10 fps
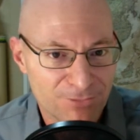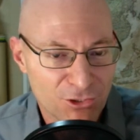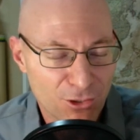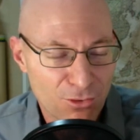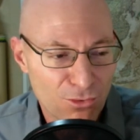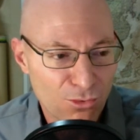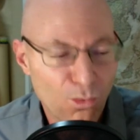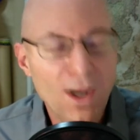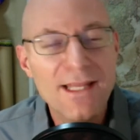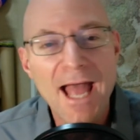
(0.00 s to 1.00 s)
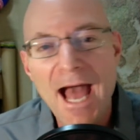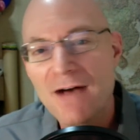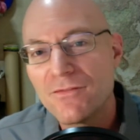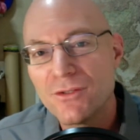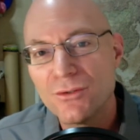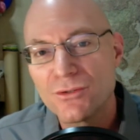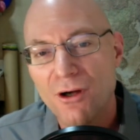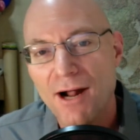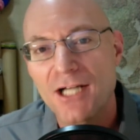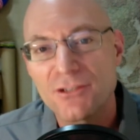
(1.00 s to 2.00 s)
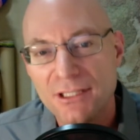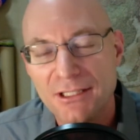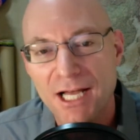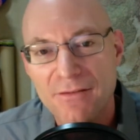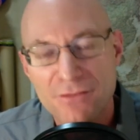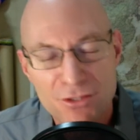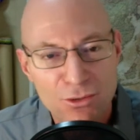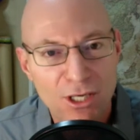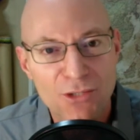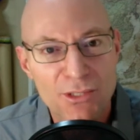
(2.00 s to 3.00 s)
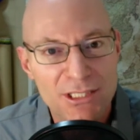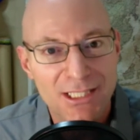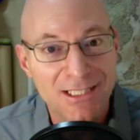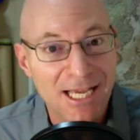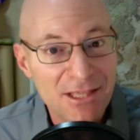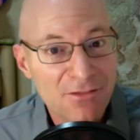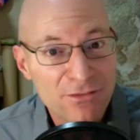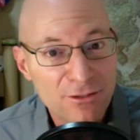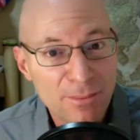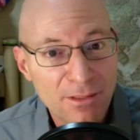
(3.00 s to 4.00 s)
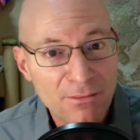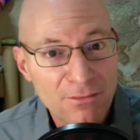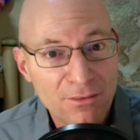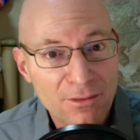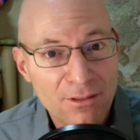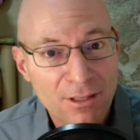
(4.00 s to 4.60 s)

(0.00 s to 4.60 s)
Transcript: So what avenues are actually left to countries like the Philippines?